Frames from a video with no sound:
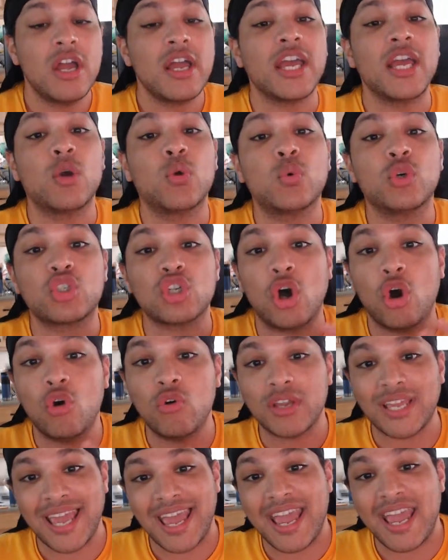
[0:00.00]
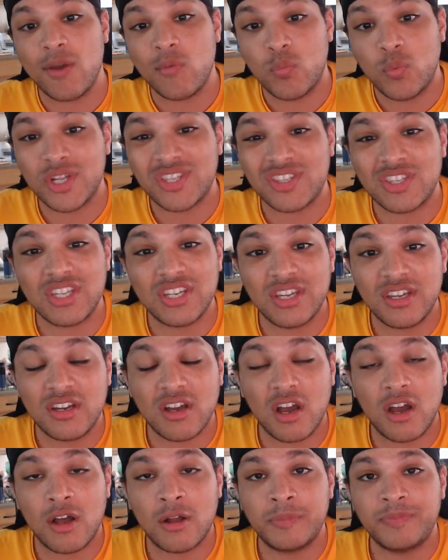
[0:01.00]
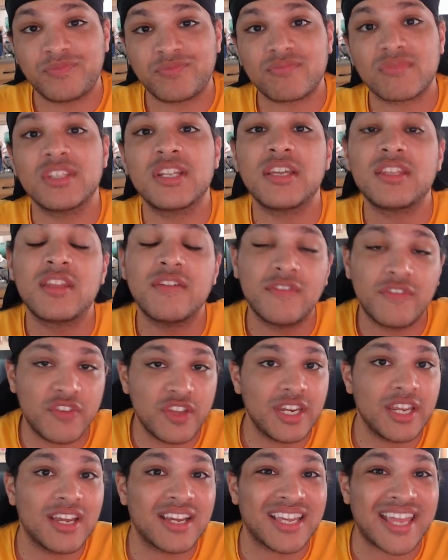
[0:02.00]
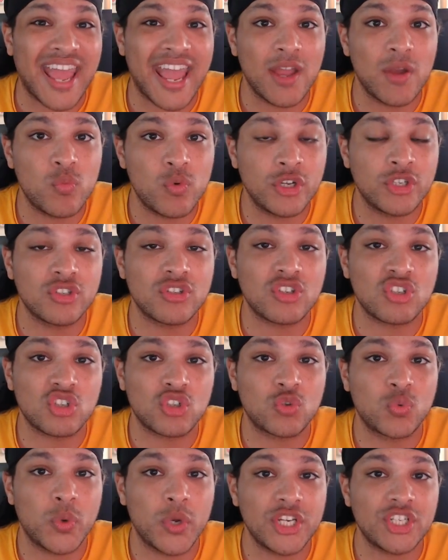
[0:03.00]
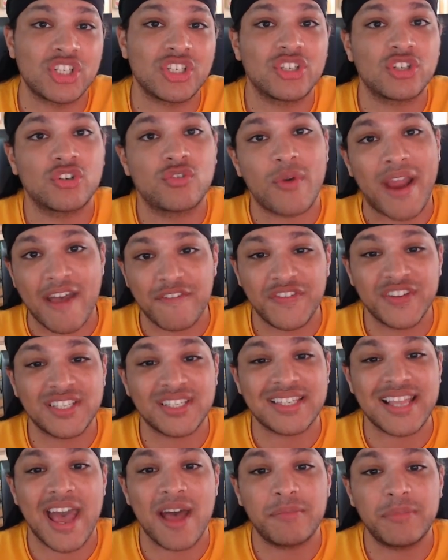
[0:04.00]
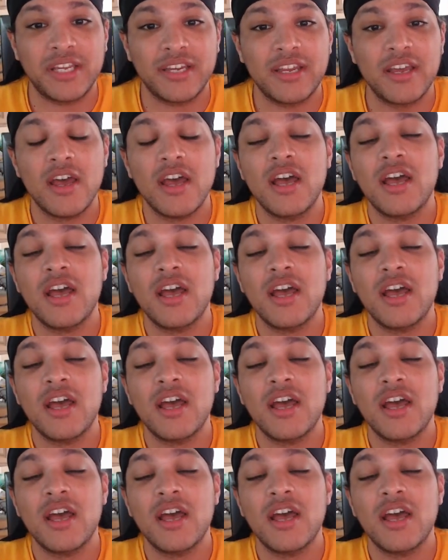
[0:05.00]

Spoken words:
It was okay with the NVIDIA K1 Switch graphics tablet.